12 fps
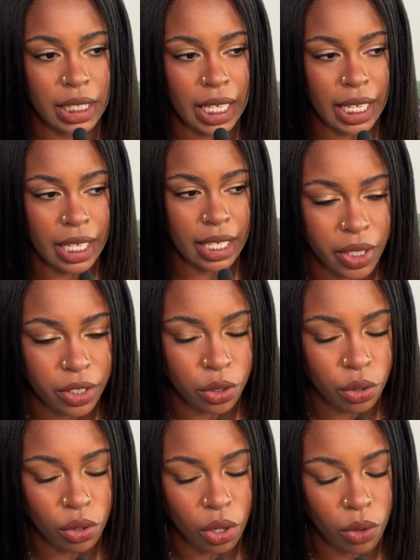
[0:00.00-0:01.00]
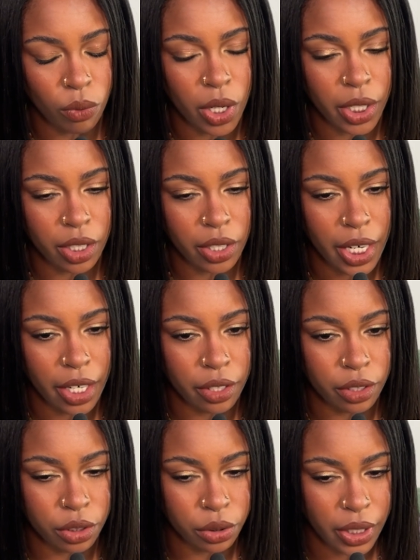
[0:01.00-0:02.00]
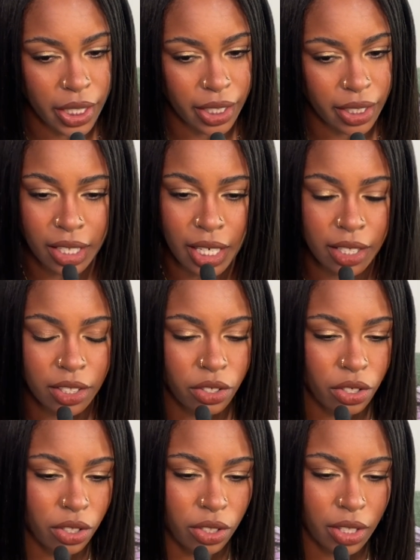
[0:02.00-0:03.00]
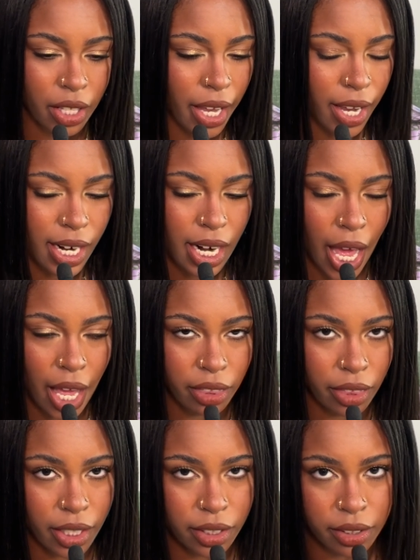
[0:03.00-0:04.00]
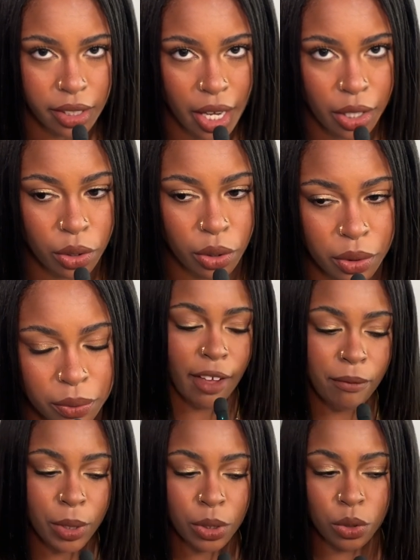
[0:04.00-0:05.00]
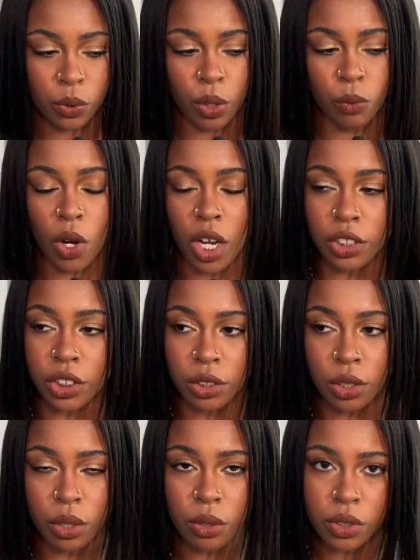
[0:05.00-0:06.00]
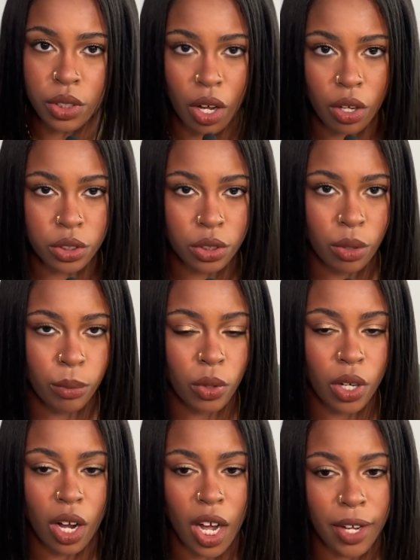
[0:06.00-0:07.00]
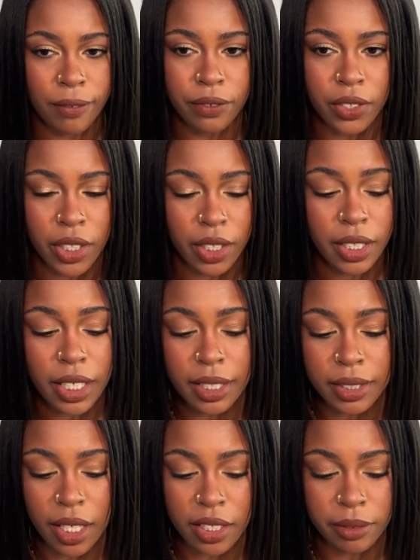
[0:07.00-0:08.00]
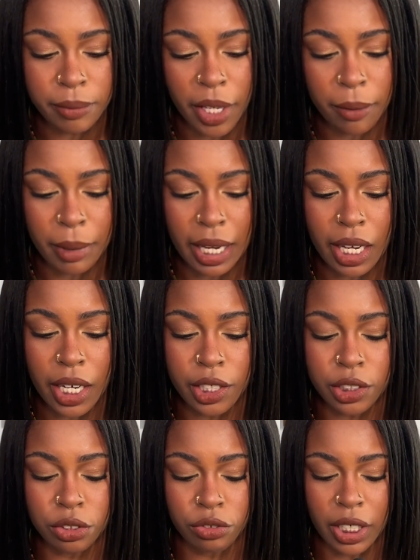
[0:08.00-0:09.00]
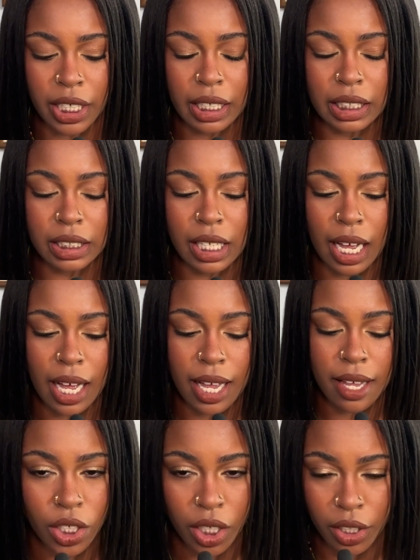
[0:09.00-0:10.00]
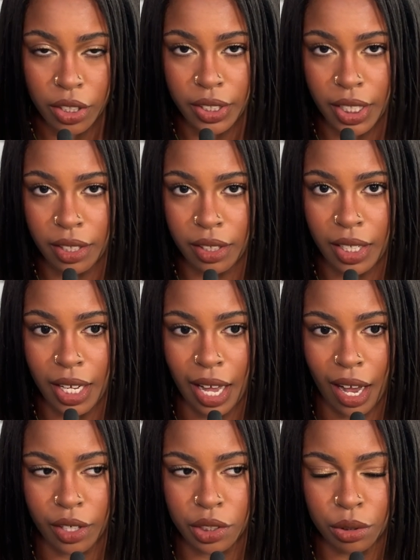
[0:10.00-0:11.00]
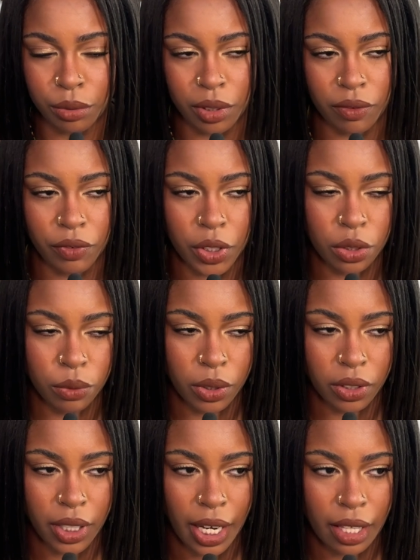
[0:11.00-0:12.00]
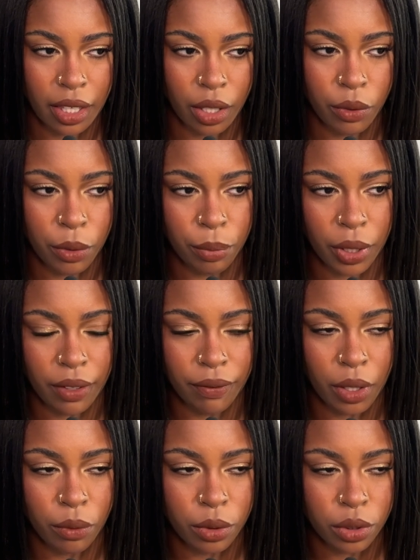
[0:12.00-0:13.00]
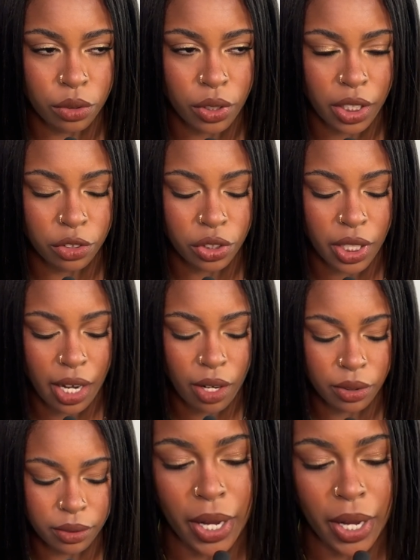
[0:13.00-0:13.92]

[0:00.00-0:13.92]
length because you don't want your hair to shrink, and then it's just like an endless cycle. I've been doing wash and goes also more often. It does make my hair shrink a lot longer than the actual visual length it would be if it was stretched out,